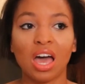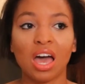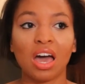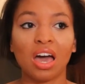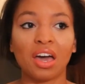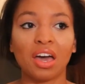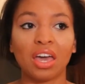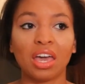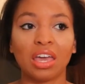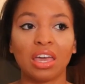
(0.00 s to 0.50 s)

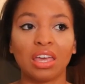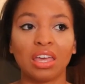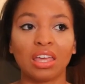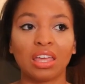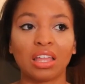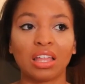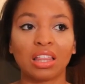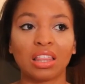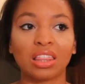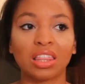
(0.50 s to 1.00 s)

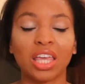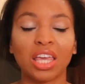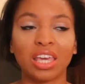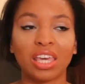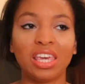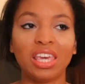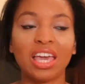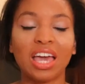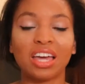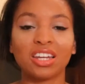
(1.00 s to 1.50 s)

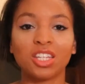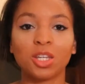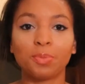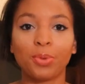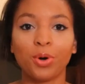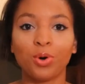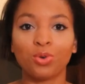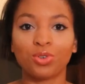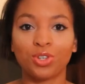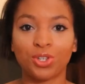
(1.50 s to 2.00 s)
He had to
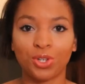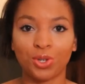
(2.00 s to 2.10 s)
poke